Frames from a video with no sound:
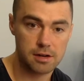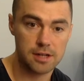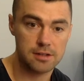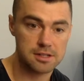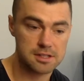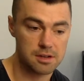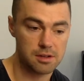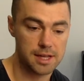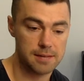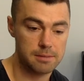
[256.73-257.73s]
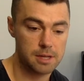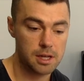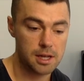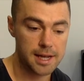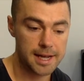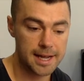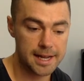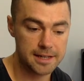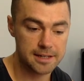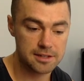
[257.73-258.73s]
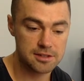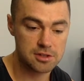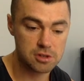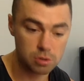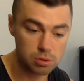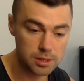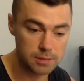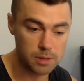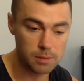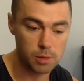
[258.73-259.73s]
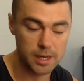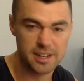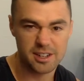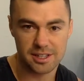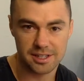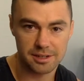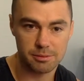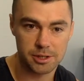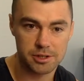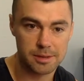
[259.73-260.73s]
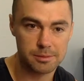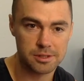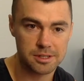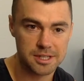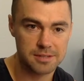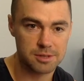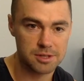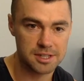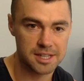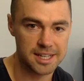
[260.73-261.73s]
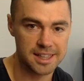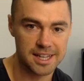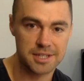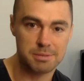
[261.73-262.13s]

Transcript: I used to sell them, and at school in one week I got a little bit of trouble because kids were using their lunch